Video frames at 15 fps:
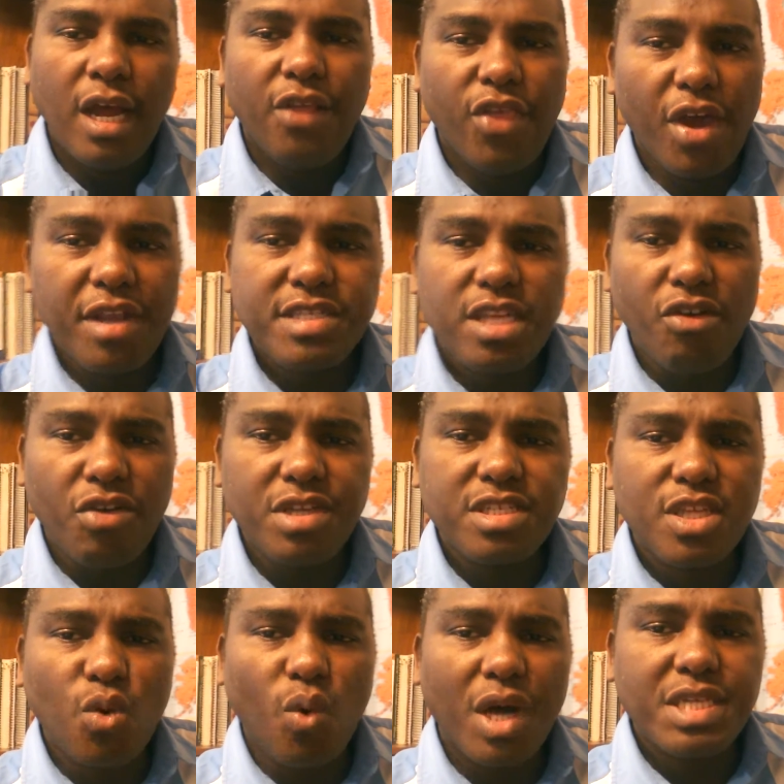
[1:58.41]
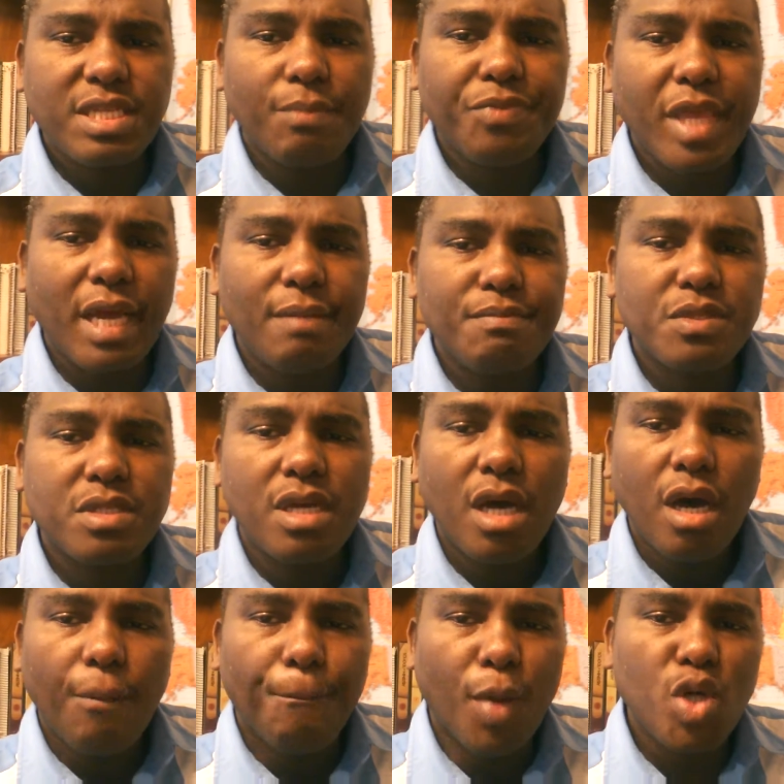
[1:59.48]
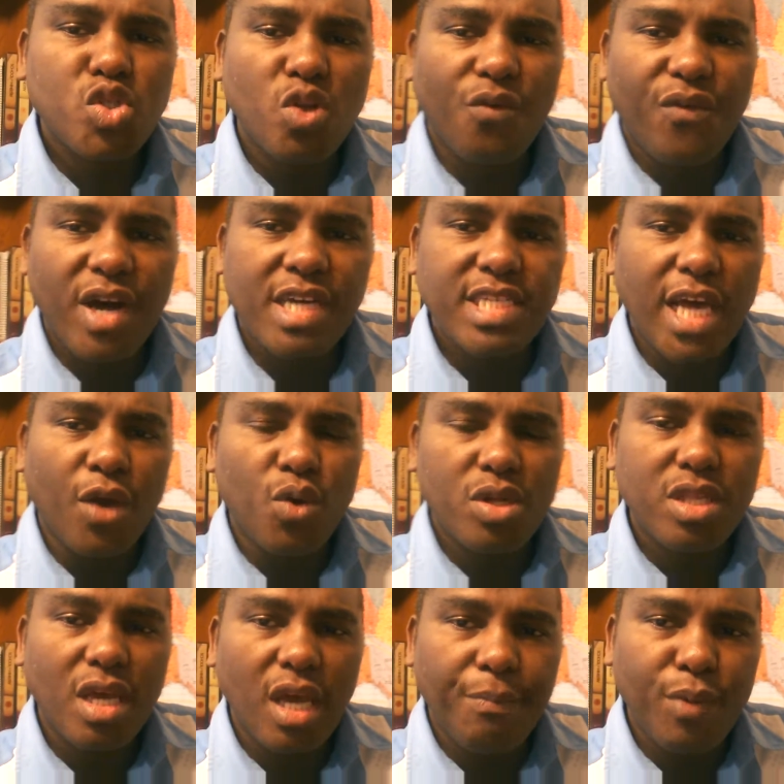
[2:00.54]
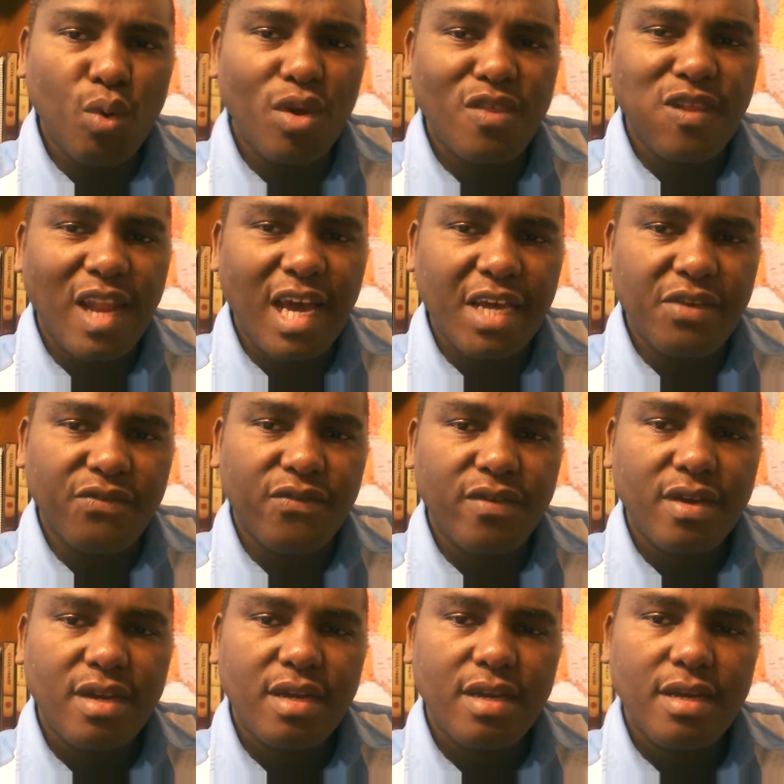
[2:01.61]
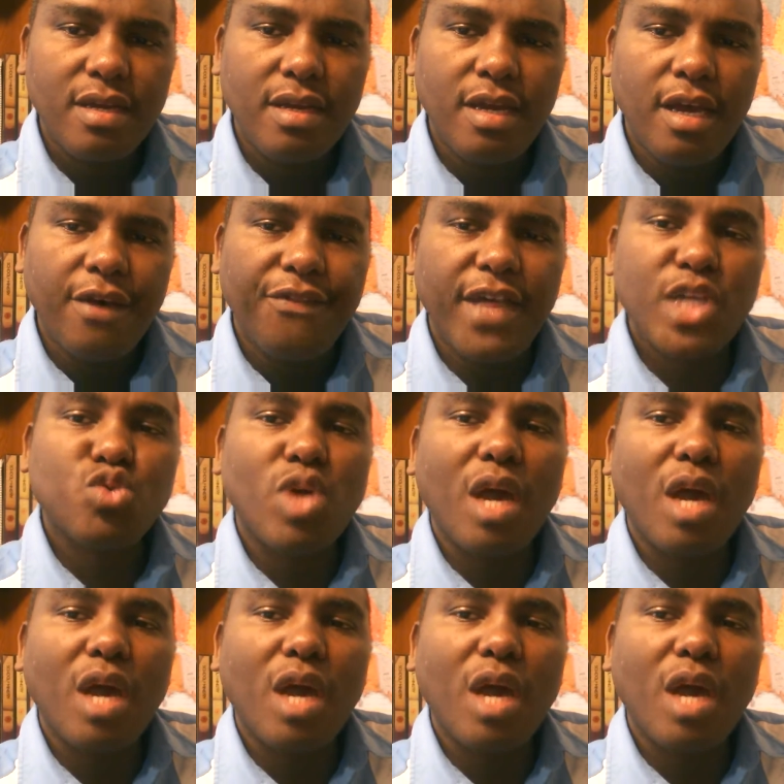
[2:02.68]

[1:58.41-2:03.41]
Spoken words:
There is a reason why sometimes most of us are not happy with life. That's